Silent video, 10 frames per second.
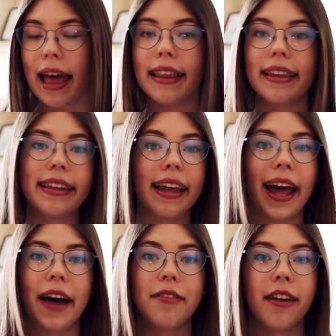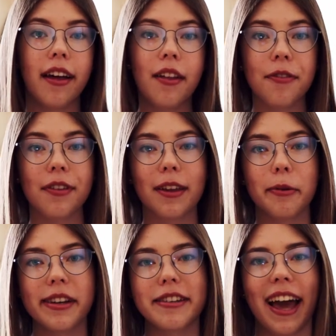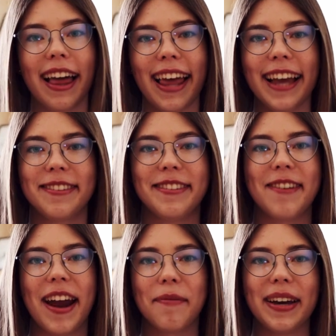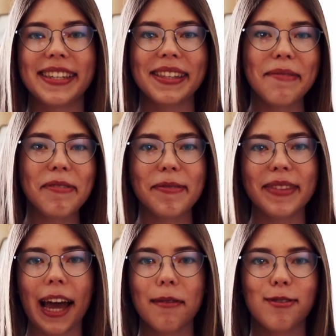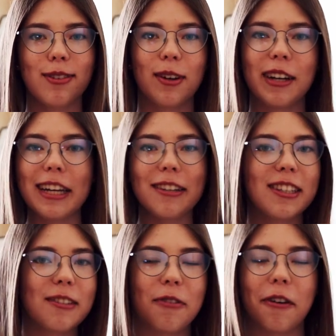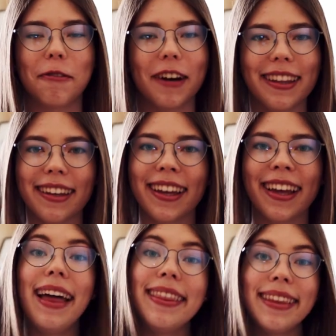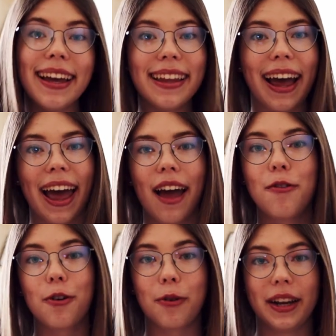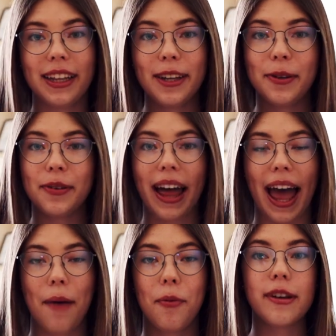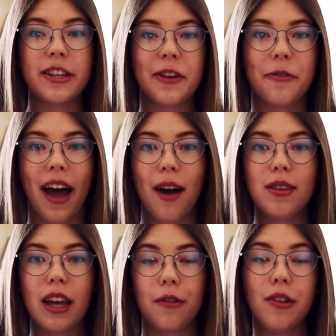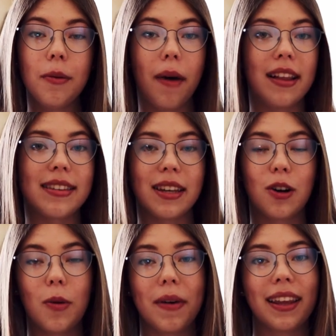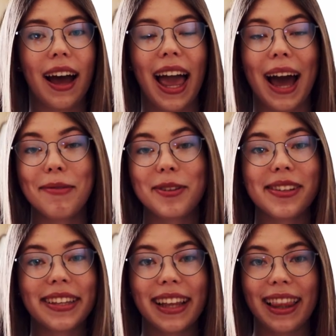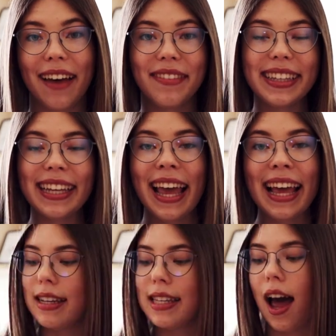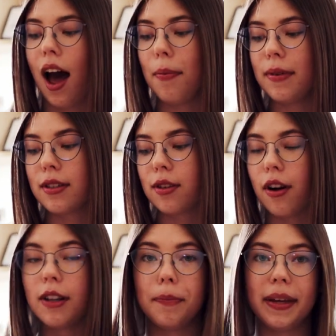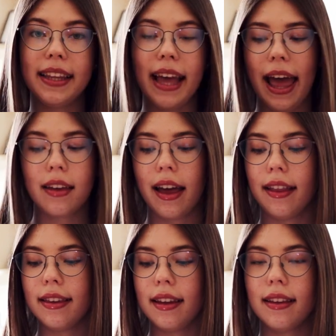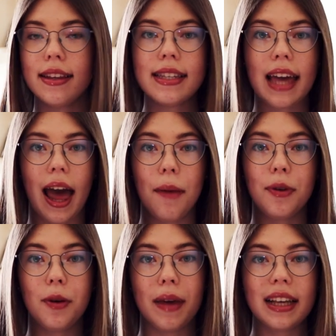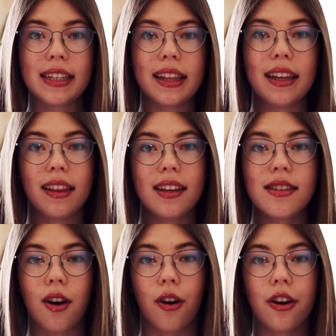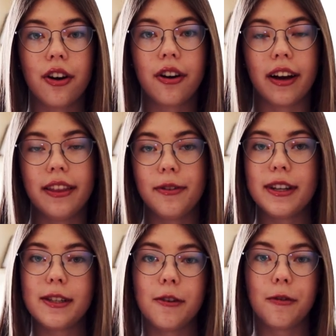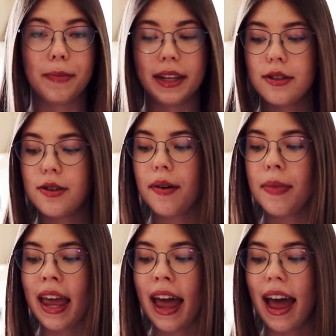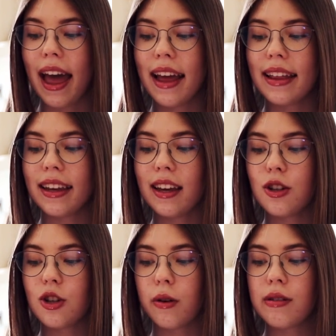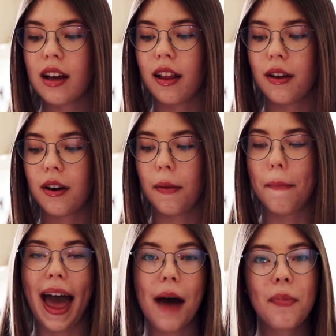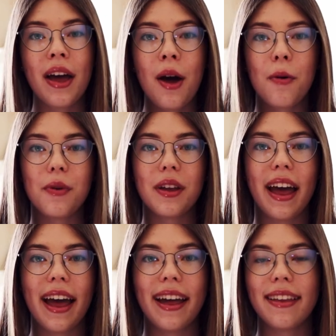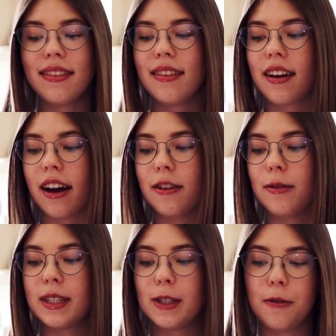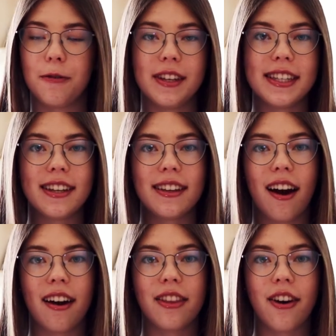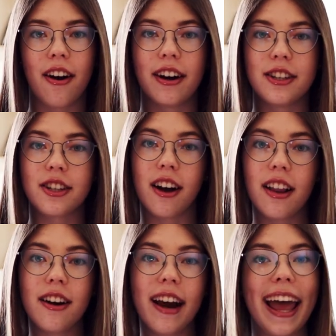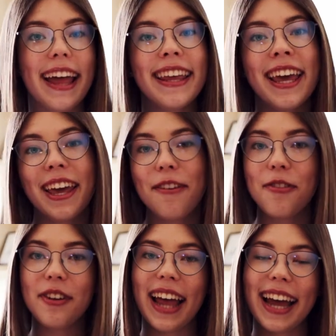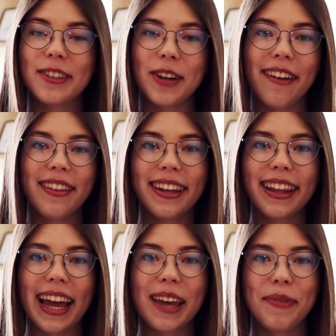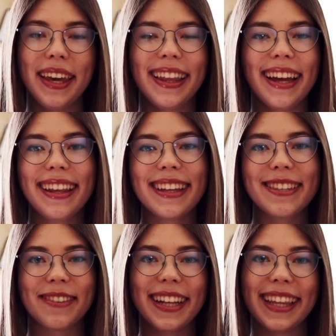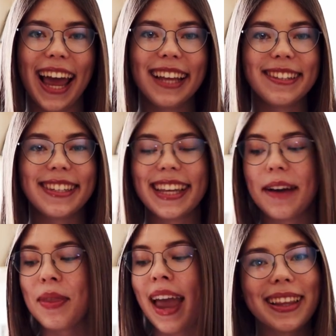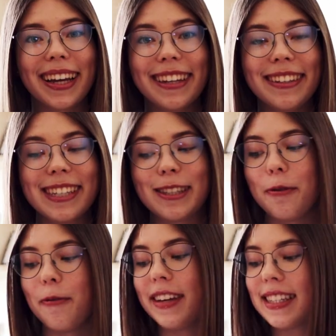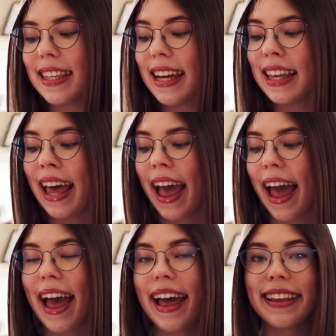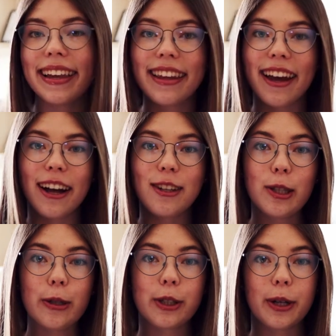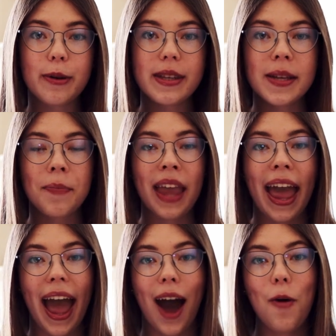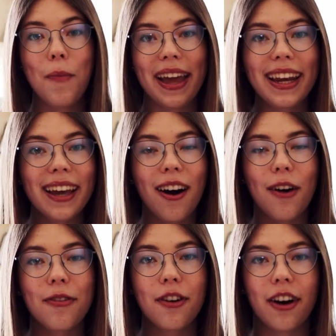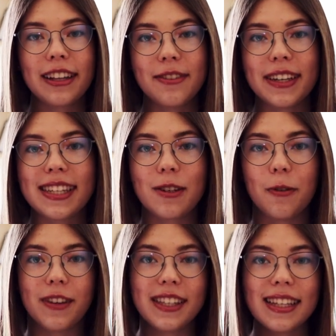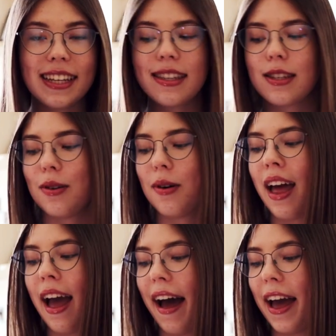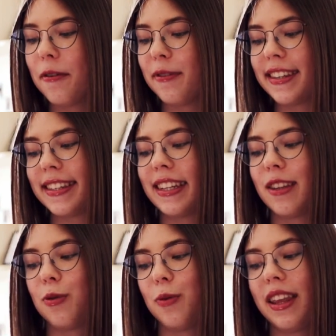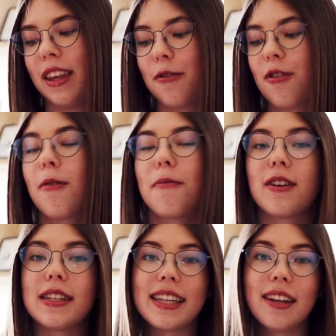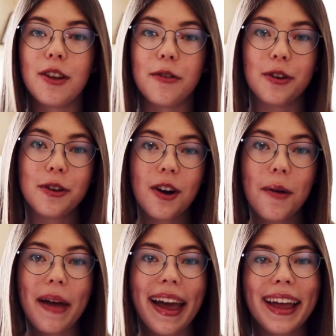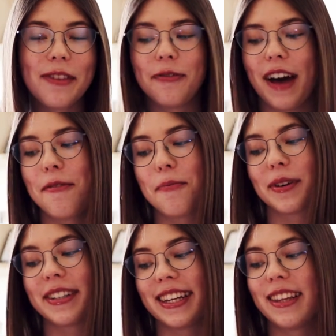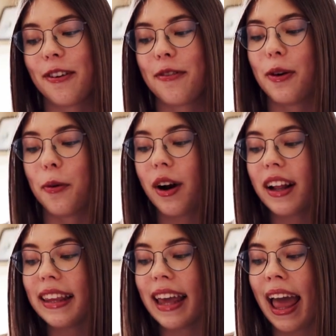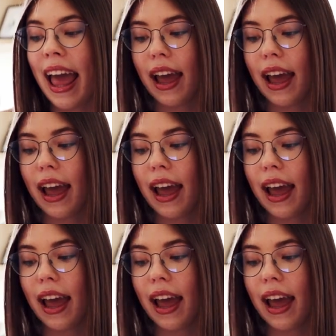And then I have health, in which I like to track my steps sometimes, you know, it's just for fun. And then I have a really cool app, which I found a few months ago, but I absolutely love it. This app is called Bin, and in this app you basically list all your countries you've been to, and it shows a little map, and the countries you visited are in orange color, and if you like traveling like me, then it's real nice to see what countries you visited, and it also shows how many of countries you visited. So I visited 24% of Europe and 5% of the world.